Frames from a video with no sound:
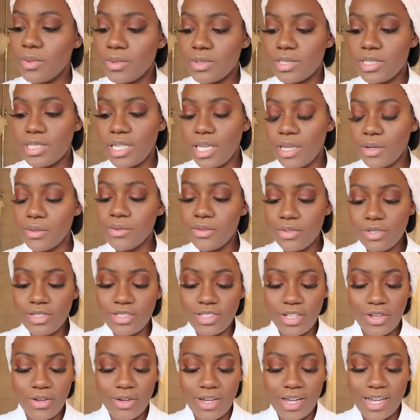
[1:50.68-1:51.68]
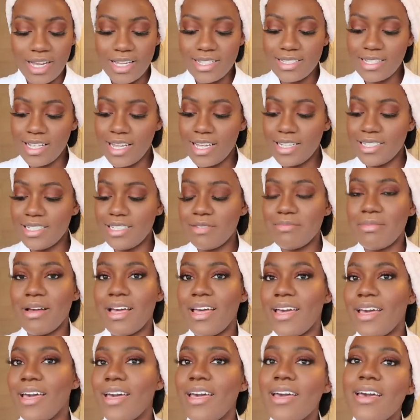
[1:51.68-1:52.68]
we'll see. Also guys, I did my
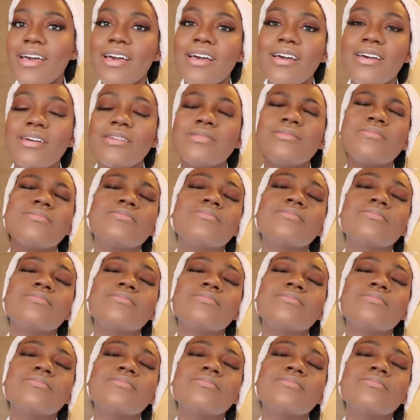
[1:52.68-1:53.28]
hair.